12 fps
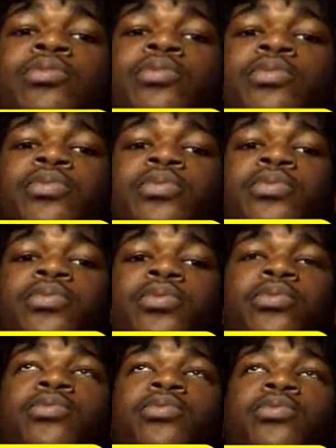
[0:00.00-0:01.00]

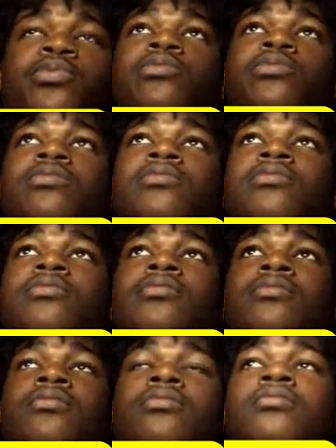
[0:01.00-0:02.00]

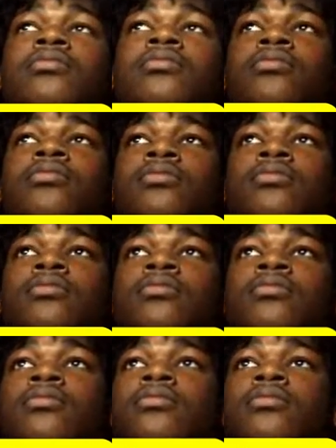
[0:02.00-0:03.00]

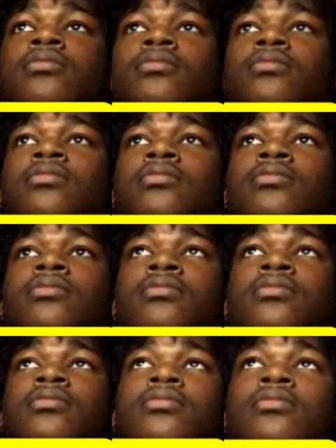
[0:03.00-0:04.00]

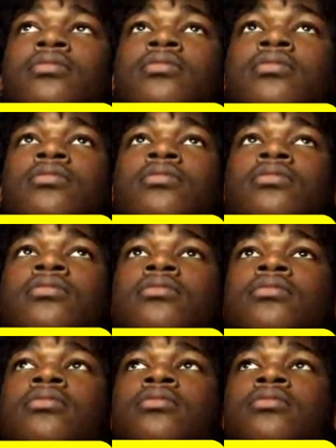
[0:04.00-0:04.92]
[no speech]